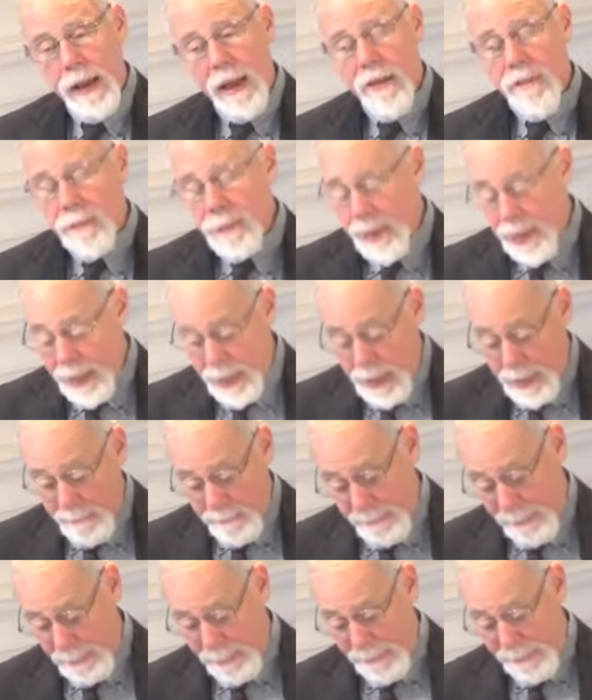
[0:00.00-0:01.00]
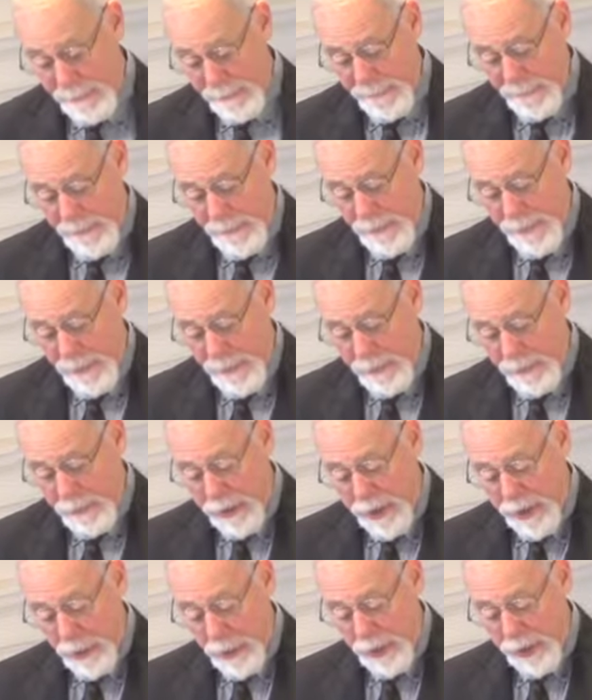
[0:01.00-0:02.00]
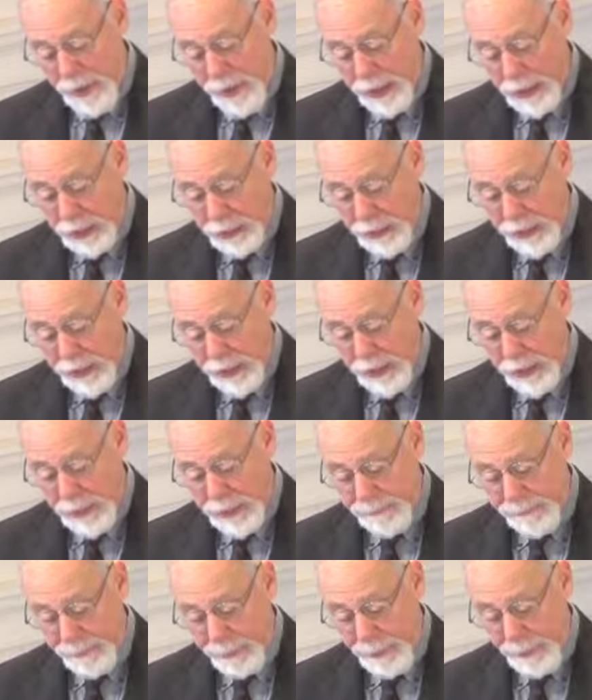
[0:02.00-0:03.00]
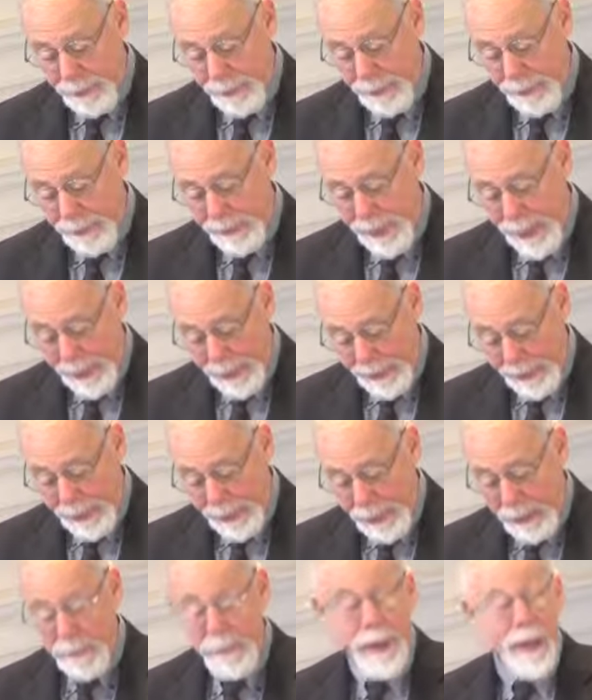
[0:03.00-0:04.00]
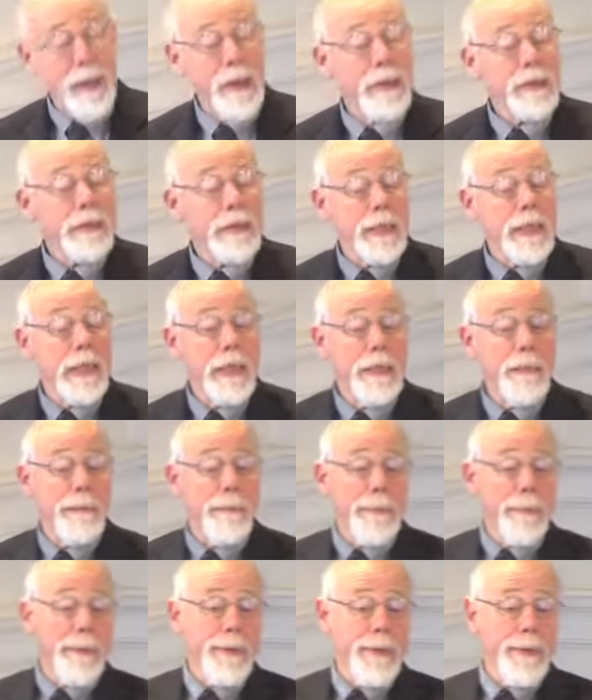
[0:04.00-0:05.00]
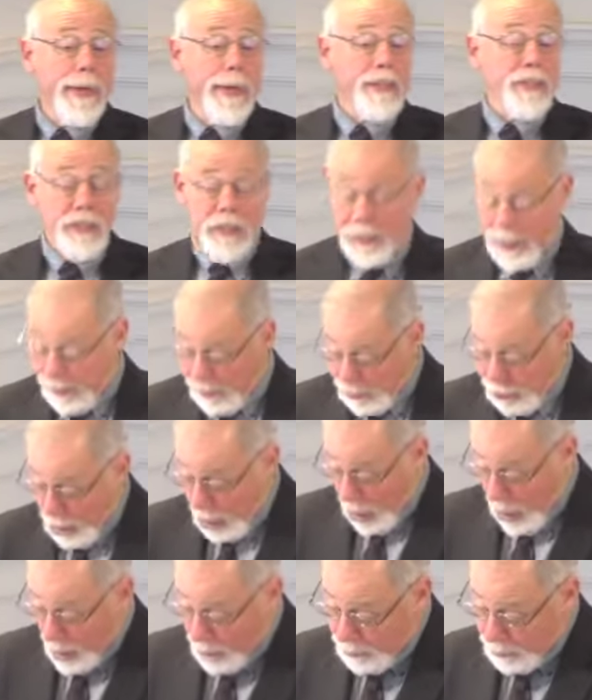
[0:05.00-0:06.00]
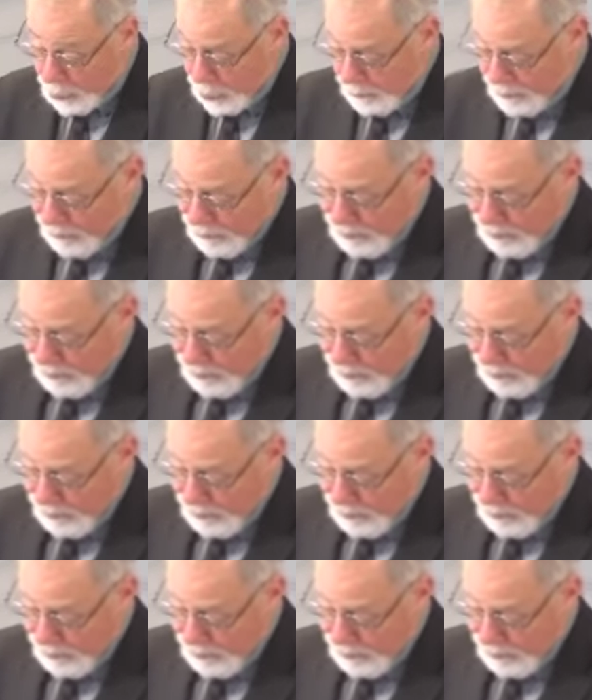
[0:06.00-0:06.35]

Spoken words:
I've been reading with interest lately about the late Steve Jobs,